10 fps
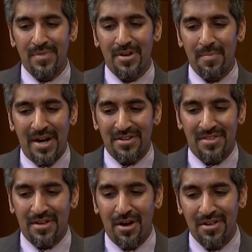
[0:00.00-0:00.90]
compared
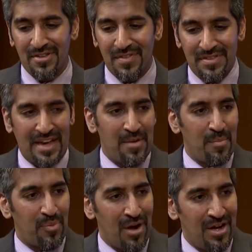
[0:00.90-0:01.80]
to the cost of a
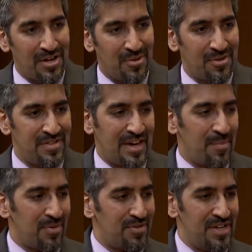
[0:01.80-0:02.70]
second bronch or a
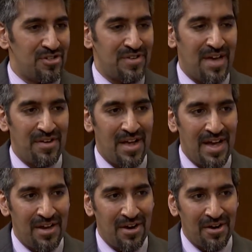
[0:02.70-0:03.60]
second procedure down in
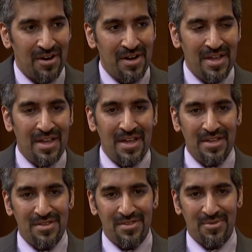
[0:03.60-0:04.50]
IR,
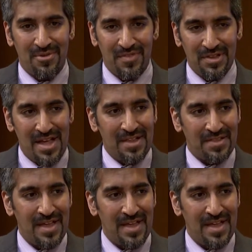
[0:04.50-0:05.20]
is sort of a lot